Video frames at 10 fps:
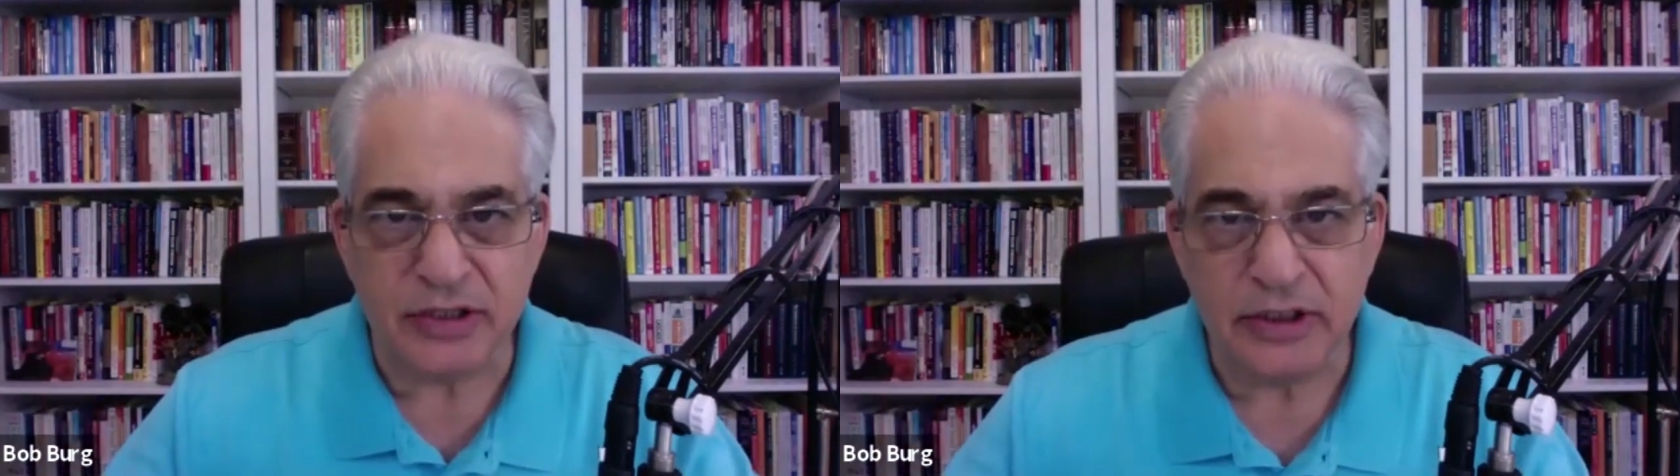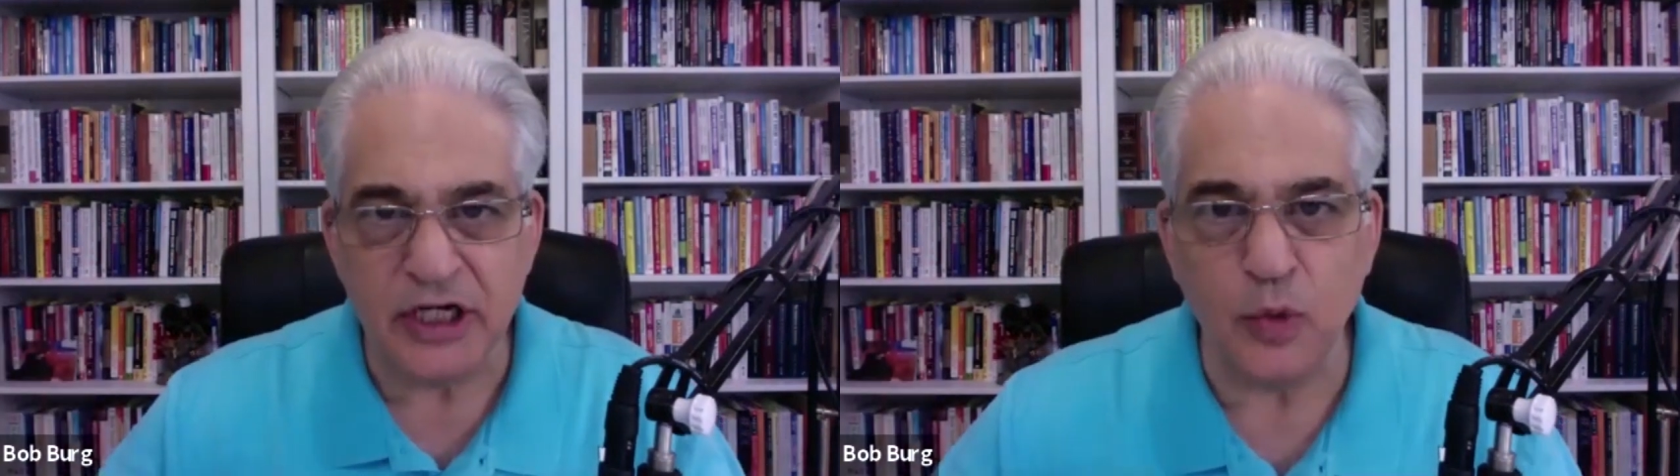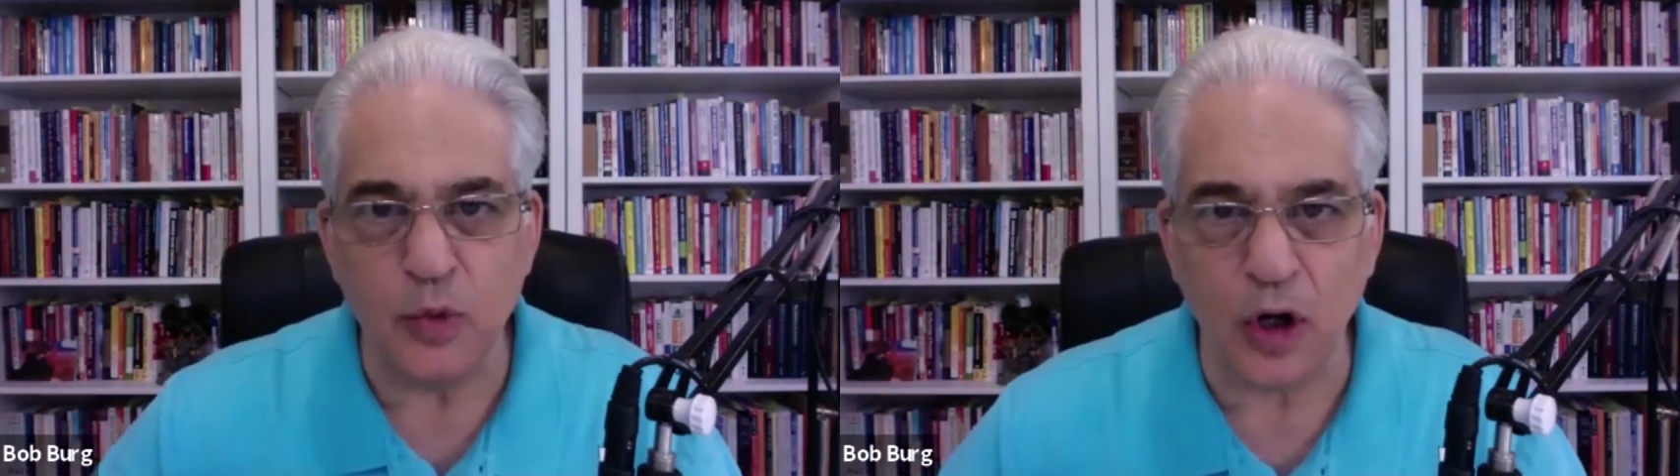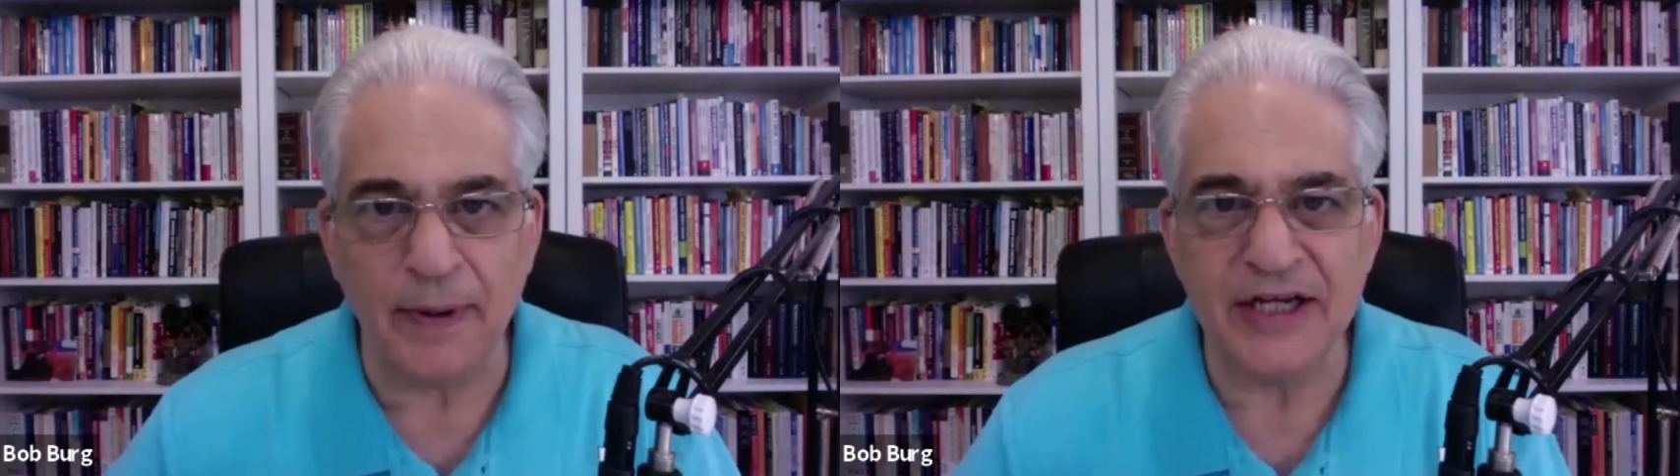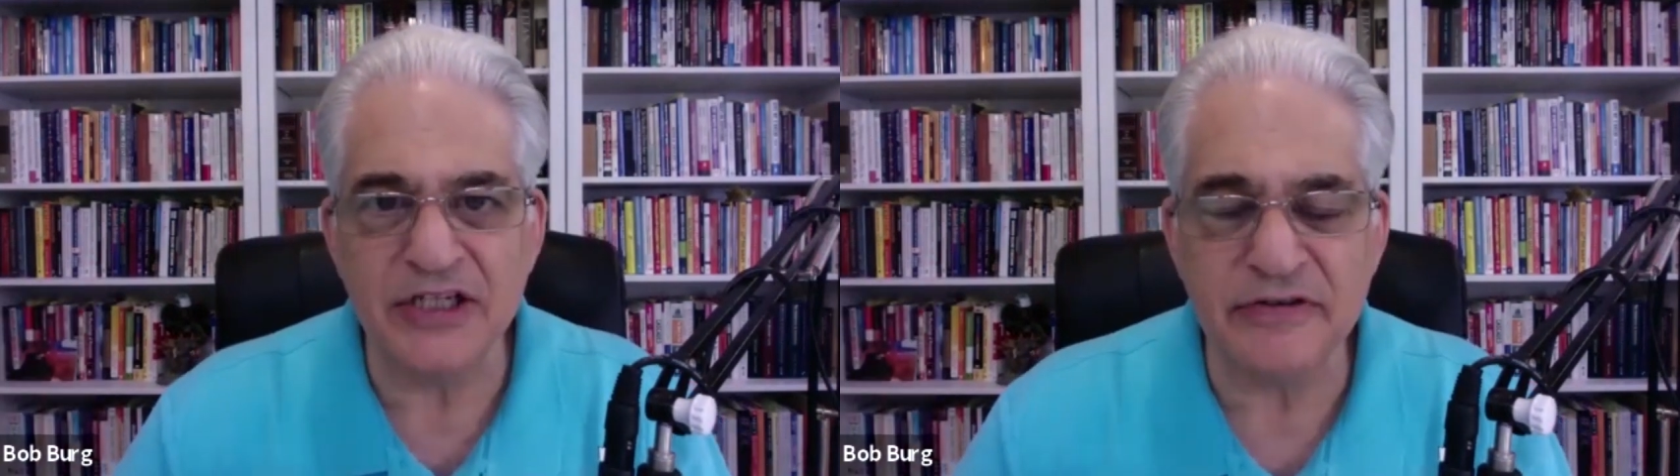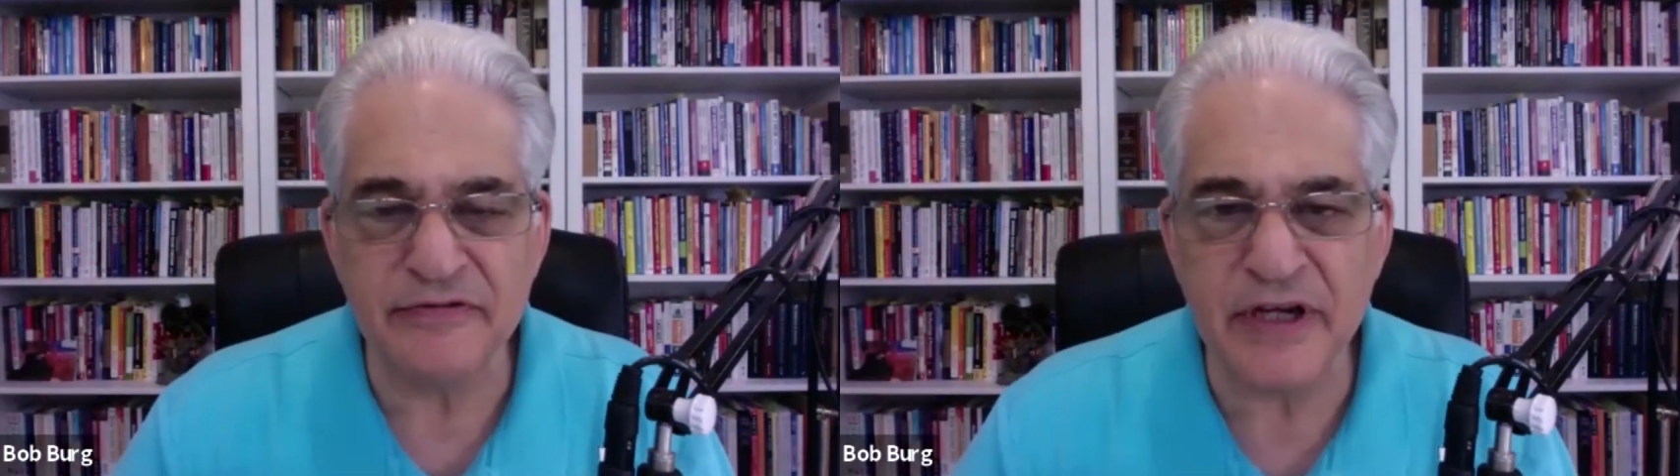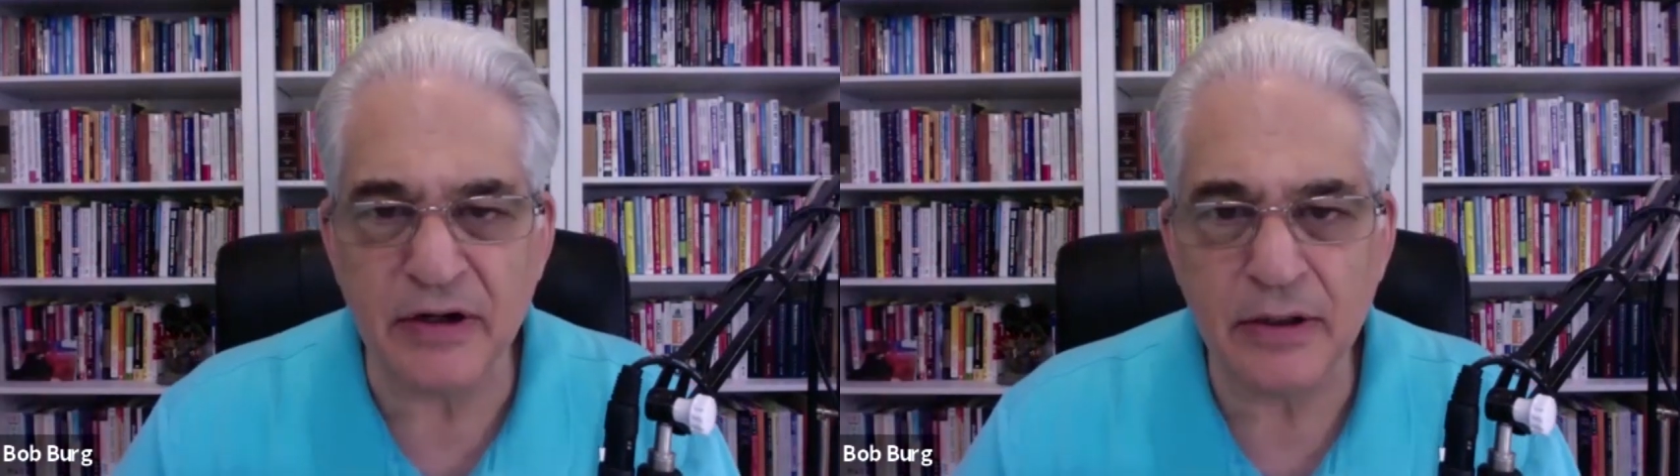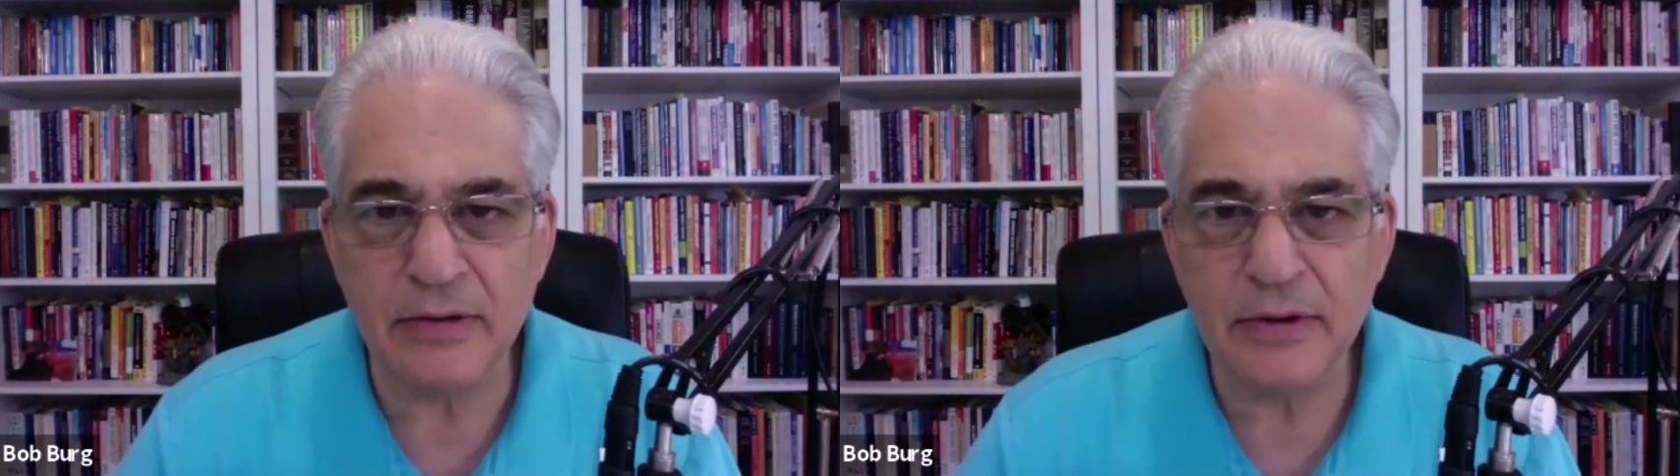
you know work past the fear